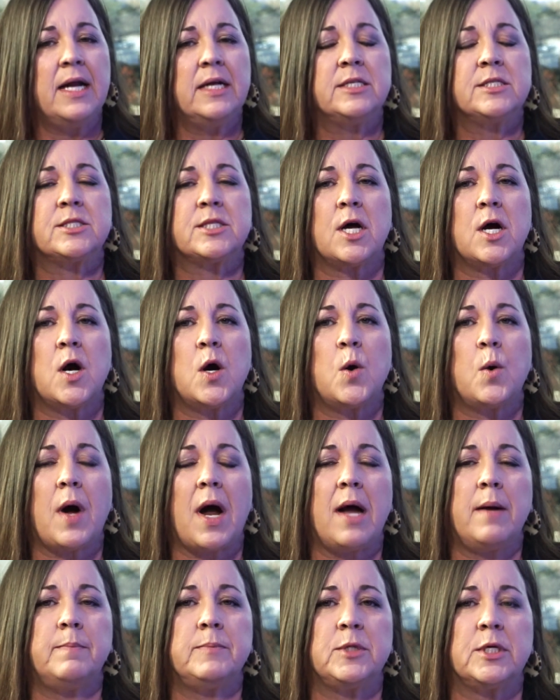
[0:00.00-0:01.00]
So
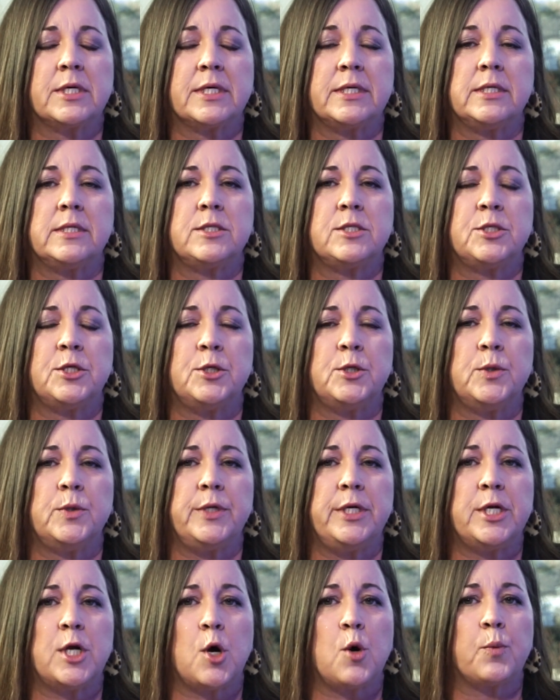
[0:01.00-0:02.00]
I'm looking to,
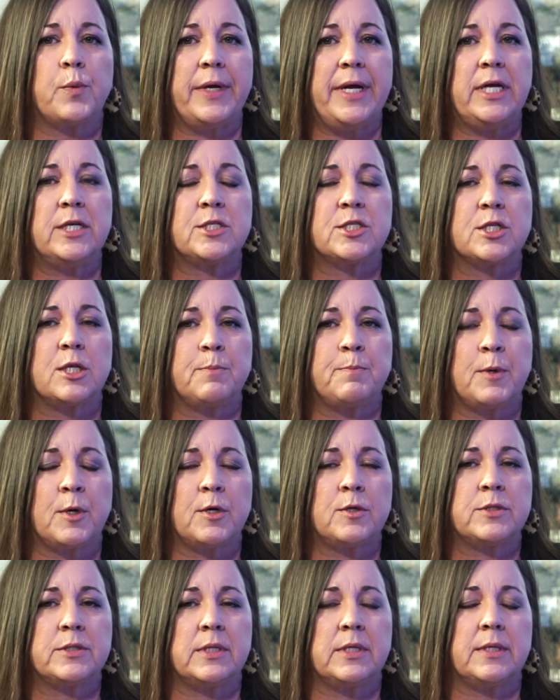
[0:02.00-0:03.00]
reach the
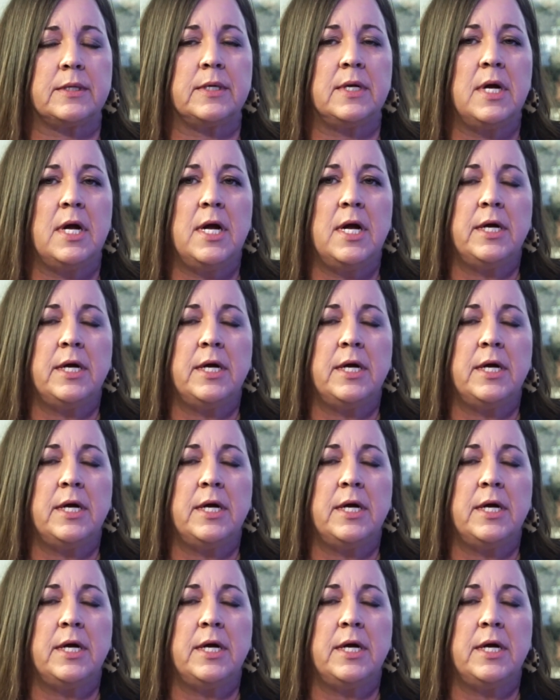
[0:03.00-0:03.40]
person,